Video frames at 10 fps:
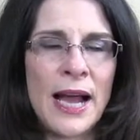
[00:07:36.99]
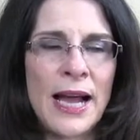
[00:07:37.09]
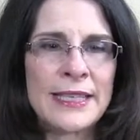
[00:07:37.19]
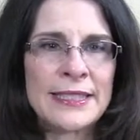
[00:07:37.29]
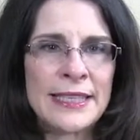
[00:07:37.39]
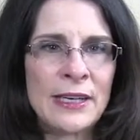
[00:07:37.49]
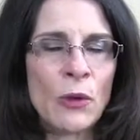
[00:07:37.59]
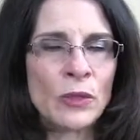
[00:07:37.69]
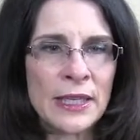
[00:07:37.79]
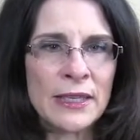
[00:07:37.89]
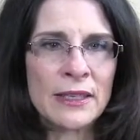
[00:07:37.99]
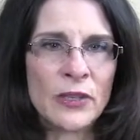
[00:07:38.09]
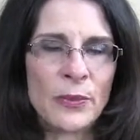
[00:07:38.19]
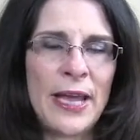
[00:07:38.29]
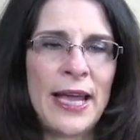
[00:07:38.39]
I see only
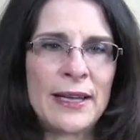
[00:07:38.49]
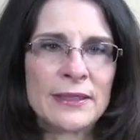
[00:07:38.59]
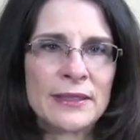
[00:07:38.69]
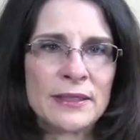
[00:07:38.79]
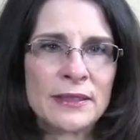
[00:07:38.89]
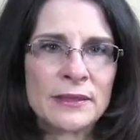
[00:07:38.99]
the past.